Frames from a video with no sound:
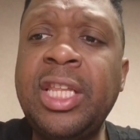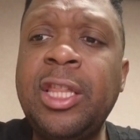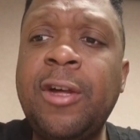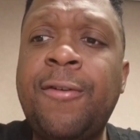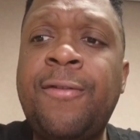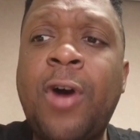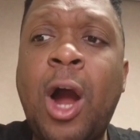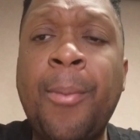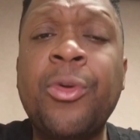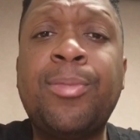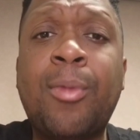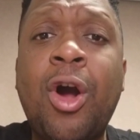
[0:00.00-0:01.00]
The
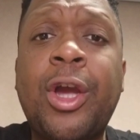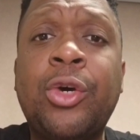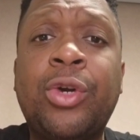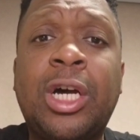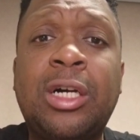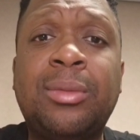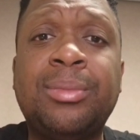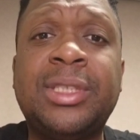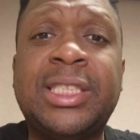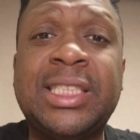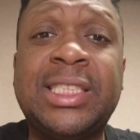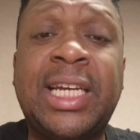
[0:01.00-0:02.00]
farmers market on
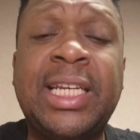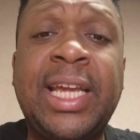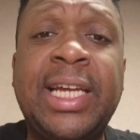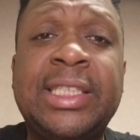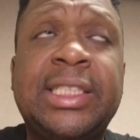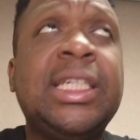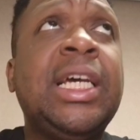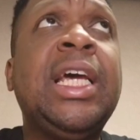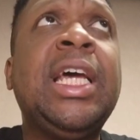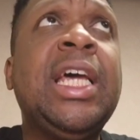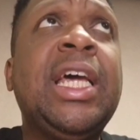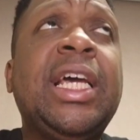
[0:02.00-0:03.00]
Sundays
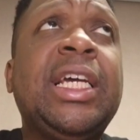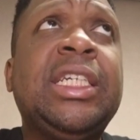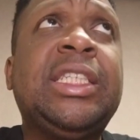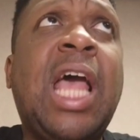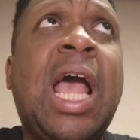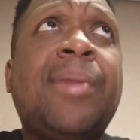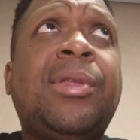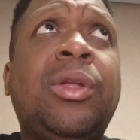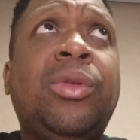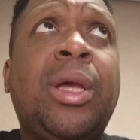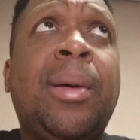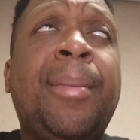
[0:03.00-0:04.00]
is
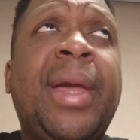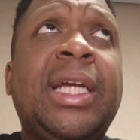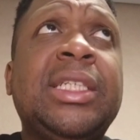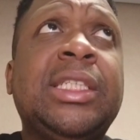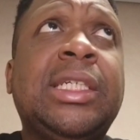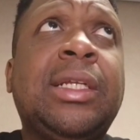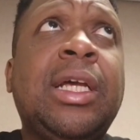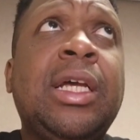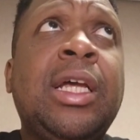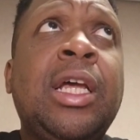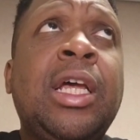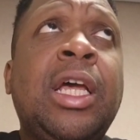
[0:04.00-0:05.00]
absolutely amazing.
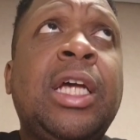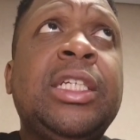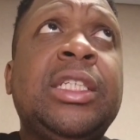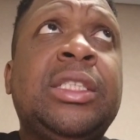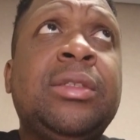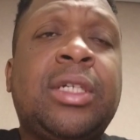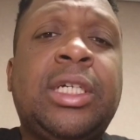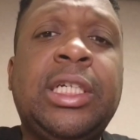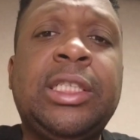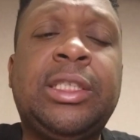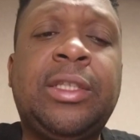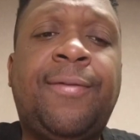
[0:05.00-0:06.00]

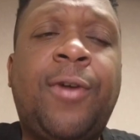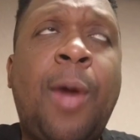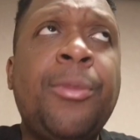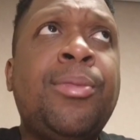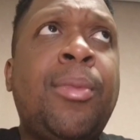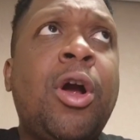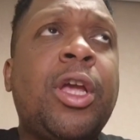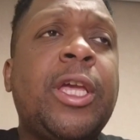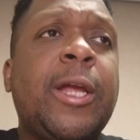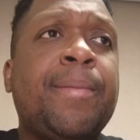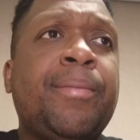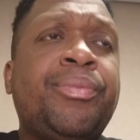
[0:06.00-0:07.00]
Because the farmers
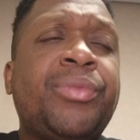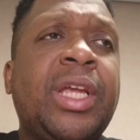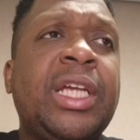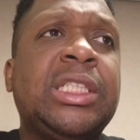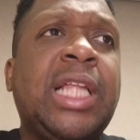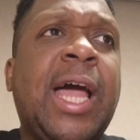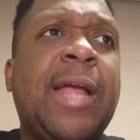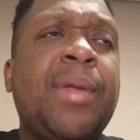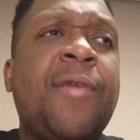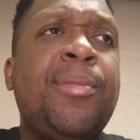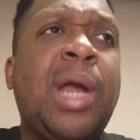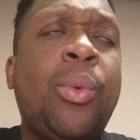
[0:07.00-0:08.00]
market, it's like
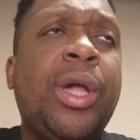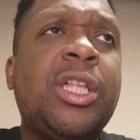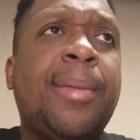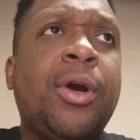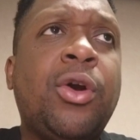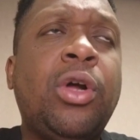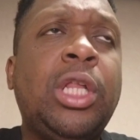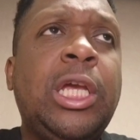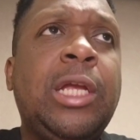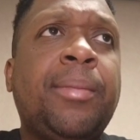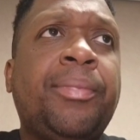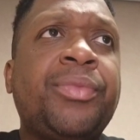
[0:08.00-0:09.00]
everybody wakes up
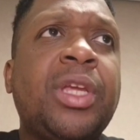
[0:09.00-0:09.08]
early.